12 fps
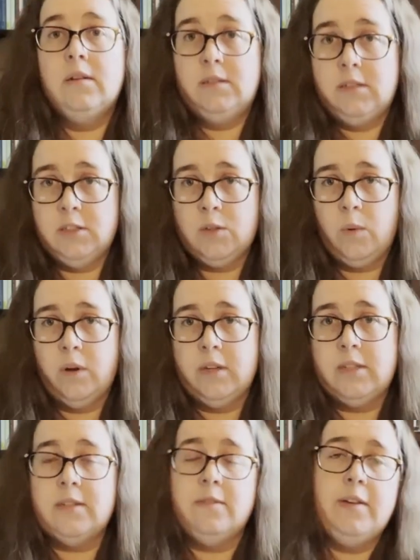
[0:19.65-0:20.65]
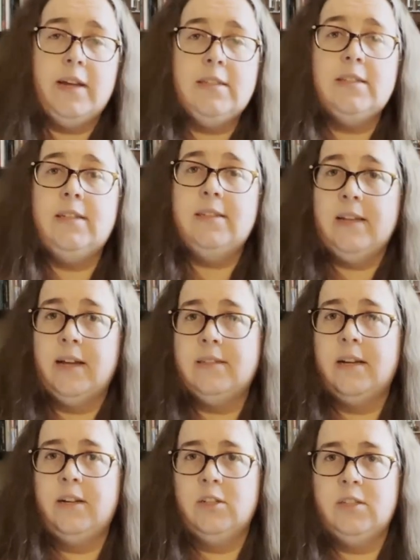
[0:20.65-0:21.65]
Discworld is a fantasy
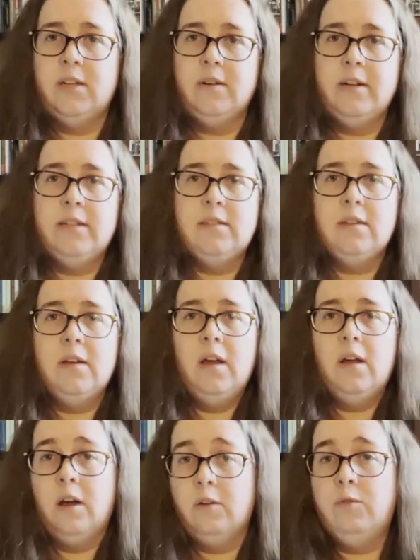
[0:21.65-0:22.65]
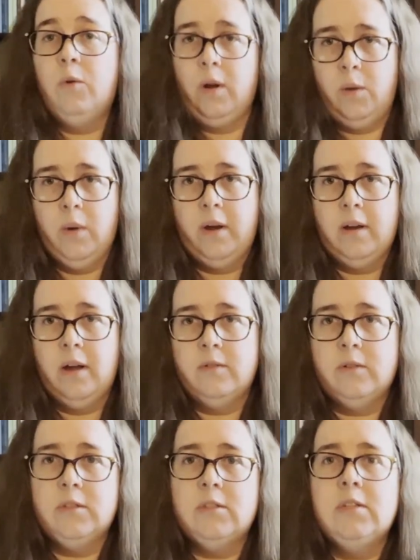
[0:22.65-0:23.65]
satire series of 41
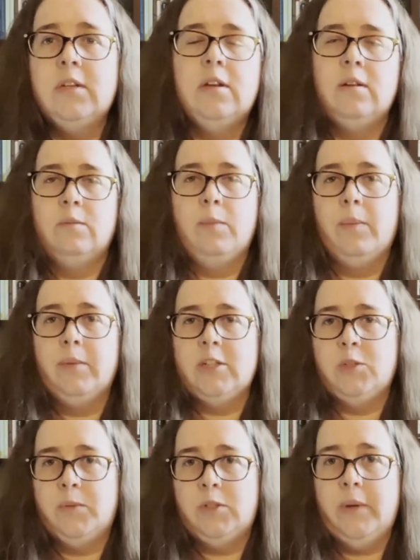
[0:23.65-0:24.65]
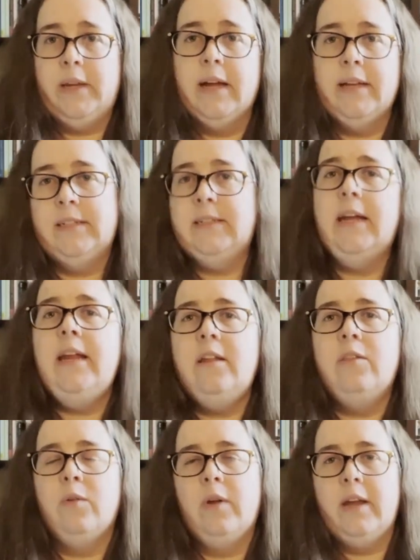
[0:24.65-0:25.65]
novels, published between
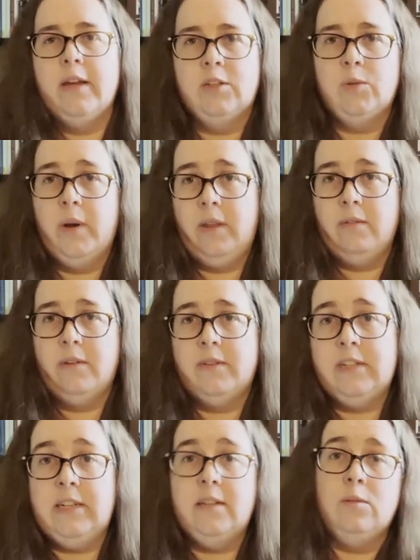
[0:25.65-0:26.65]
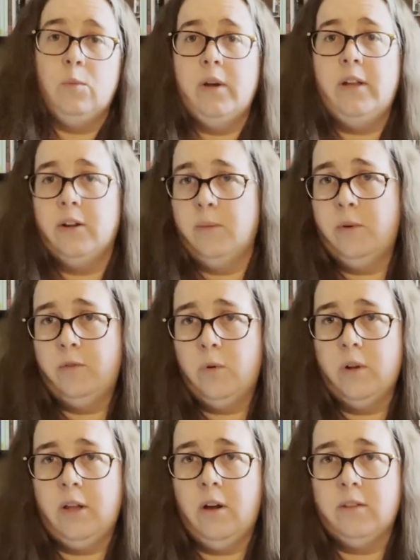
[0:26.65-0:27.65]
1983 and 2015, 1 year
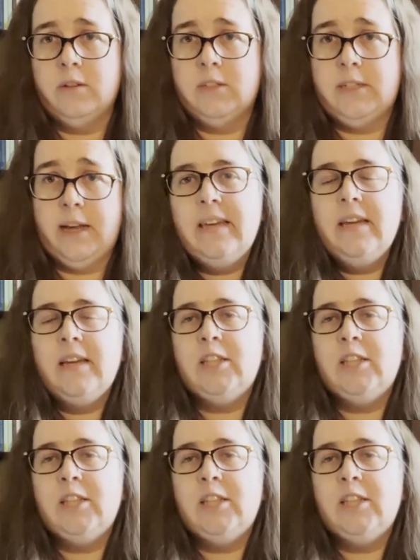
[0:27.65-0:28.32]
before the author's death.